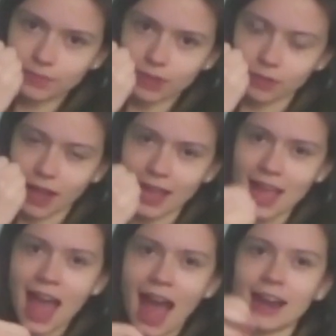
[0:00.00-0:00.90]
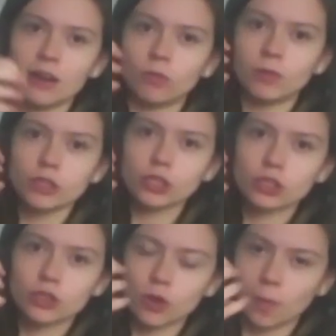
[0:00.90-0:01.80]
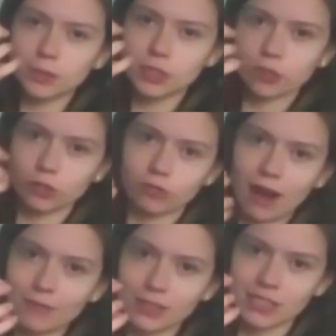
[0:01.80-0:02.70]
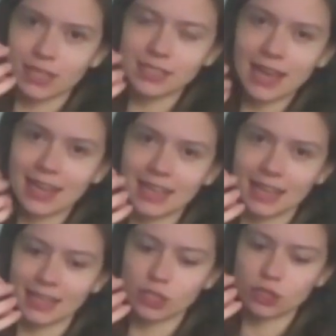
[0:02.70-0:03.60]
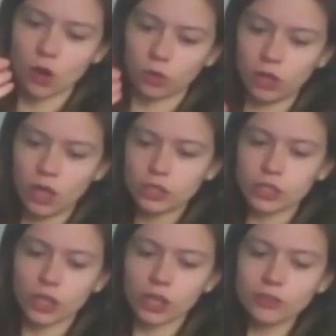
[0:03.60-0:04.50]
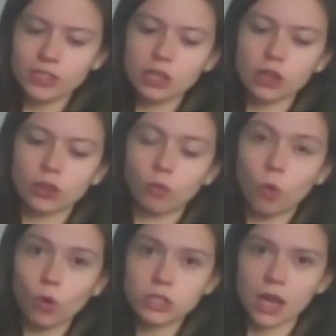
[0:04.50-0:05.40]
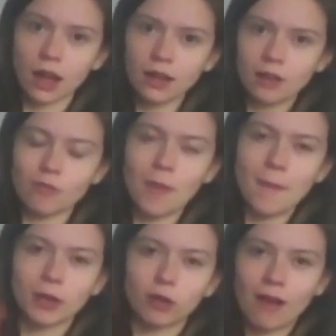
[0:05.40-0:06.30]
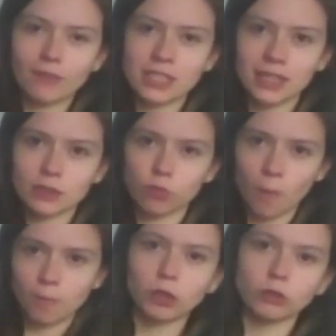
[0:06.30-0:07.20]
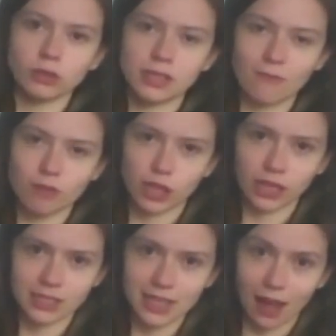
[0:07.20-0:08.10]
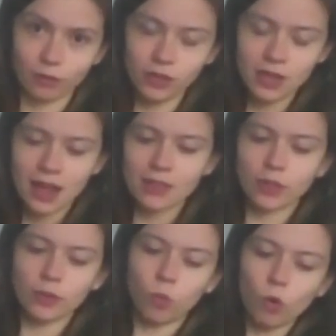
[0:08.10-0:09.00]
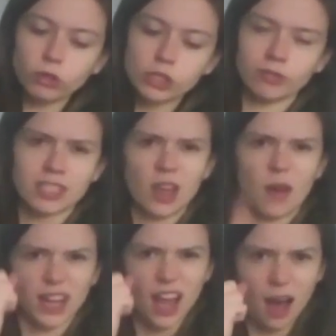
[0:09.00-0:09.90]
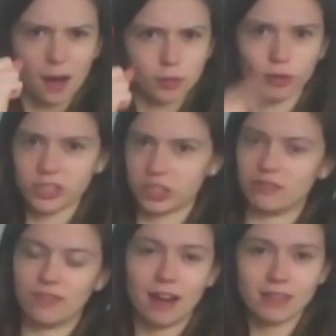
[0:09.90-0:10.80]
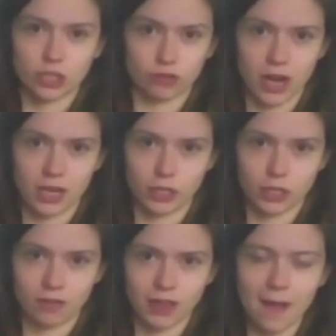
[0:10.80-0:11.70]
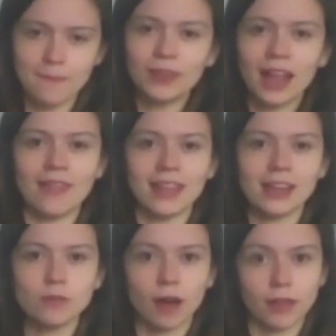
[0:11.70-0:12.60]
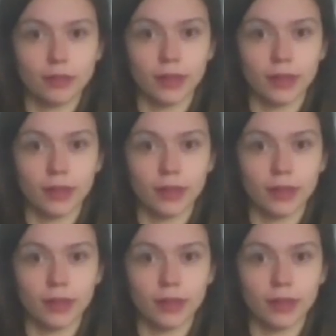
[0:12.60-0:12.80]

okay, and it almost stops gravity taking its toll. So can you see that the water, remember gravity is what pulls everything down, the water is going up, which is very strange, okay? And then you might